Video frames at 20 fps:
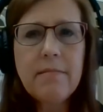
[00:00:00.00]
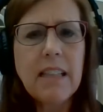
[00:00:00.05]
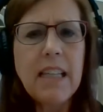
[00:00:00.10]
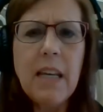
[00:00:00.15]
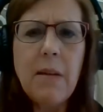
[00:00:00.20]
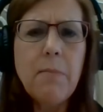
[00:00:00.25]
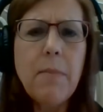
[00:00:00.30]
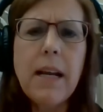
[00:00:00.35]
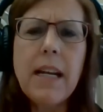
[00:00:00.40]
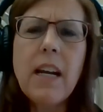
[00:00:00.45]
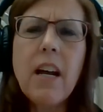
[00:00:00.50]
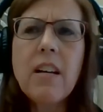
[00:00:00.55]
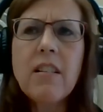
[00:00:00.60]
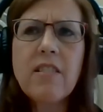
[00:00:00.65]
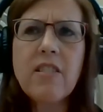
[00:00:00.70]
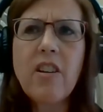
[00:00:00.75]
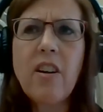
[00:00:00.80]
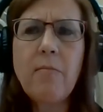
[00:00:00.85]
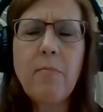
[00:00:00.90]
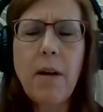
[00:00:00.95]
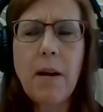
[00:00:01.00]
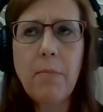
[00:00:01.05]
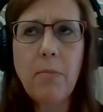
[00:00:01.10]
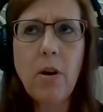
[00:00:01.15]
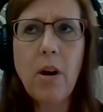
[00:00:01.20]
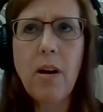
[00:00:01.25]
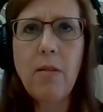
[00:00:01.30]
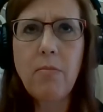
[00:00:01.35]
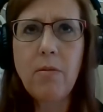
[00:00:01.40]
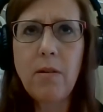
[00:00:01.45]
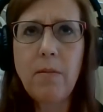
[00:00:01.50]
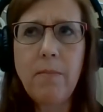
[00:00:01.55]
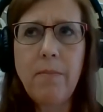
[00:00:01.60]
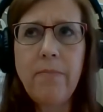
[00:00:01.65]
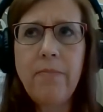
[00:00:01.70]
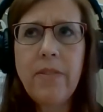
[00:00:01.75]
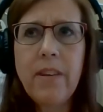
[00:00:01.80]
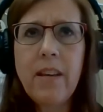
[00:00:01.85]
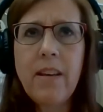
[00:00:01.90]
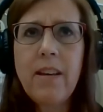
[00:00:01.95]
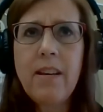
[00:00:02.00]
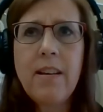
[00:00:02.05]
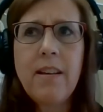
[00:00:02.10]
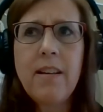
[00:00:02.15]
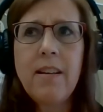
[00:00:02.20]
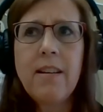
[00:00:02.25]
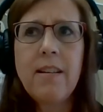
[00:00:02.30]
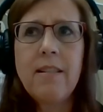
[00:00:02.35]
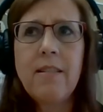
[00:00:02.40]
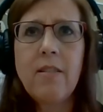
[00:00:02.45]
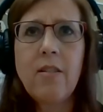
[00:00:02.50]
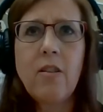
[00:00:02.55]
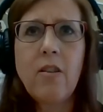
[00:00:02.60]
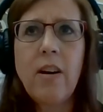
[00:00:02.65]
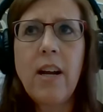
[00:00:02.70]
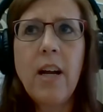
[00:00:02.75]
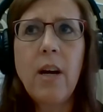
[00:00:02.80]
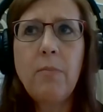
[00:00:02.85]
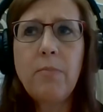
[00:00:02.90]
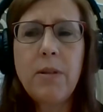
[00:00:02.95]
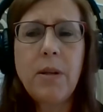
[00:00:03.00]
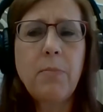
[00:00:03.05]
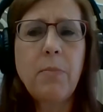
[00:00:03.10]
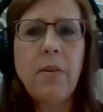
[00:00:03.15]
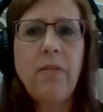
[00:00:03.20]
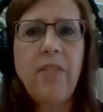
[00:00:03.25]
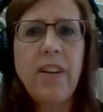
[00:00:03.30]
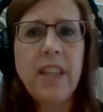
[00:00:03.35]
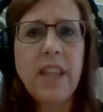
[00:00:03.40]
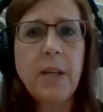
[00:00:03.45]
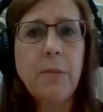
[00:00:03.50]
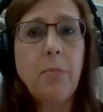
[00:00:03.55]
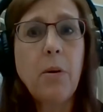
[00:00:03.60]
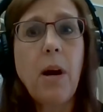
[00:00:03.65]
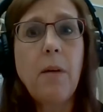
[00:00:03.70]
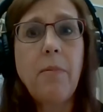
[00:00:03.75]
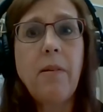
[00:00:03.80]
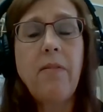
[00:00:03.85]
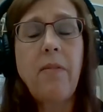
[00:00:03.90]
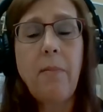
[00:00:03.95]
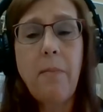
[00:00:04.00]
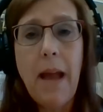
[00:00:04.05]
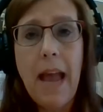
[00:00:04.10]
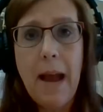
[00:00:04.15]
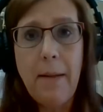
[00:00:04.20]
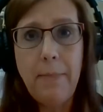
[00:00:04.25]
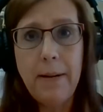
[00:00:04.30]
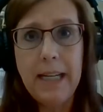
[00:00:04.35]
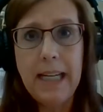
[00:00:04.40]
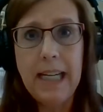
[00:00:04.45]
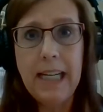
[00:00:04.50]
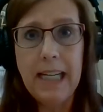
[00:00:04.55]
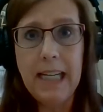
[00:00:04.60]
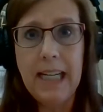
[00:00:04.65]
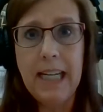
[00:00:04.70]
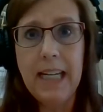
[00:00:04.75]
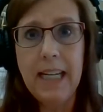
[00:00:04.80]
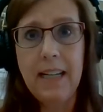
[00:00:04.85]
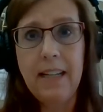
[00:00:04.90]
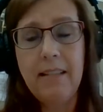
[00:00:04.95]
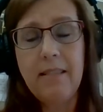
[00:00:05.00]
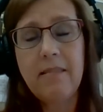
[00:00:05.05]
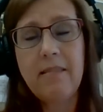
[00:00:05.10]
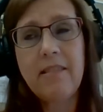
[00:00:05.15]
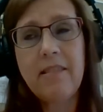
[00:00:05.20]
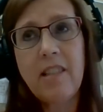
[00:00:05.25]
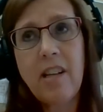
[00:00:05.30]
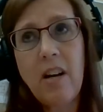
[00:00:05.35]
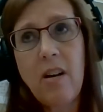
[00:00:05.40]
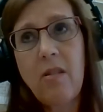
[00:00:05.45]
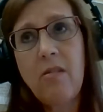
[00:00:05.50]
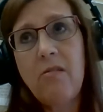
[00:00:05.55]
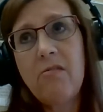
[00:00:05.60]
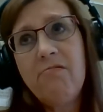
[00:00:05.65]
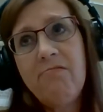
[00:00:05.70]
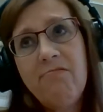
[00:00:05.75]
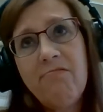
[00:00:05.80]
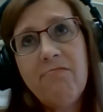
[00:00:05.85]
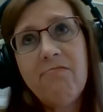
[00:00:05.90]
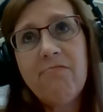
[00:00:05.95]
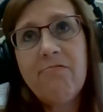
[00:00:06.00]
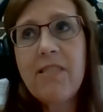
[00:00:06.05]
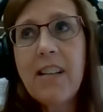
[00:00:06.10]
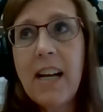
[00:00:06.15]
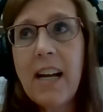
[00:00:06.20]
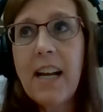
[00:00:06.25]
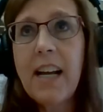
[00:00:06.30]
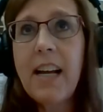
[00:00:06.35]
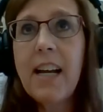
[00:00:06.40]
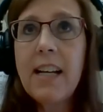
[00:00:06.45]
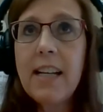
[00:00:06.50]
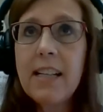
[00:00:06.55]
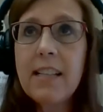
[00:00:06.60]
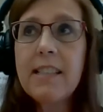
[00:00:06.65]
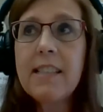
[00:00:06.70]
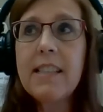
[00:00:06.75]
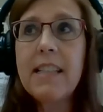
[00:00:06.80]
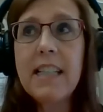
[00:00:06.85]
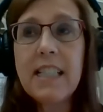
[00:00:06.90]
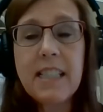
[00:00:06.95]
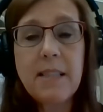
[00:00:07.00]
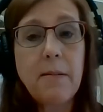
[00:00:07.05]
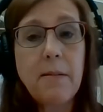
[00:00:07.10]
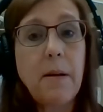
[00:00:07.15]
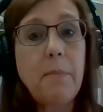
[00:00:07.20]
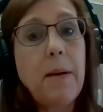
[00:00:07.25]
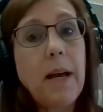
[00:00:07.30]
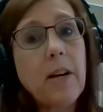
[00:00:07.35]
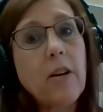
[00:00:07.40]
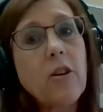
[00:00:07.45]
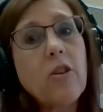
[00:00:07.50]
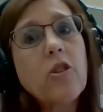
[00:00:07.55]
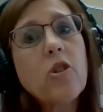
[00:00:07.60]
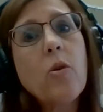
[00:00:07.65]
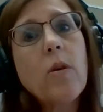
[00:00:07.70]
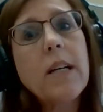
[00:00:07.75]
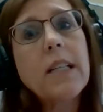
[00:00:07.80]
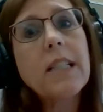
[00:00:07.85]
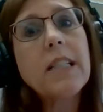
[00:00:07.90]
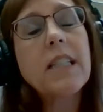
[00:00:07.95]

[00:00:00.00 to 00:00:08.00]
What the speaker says: it may not solve my problem or help to prevent the problem from happening again. So, okay, it's a better choice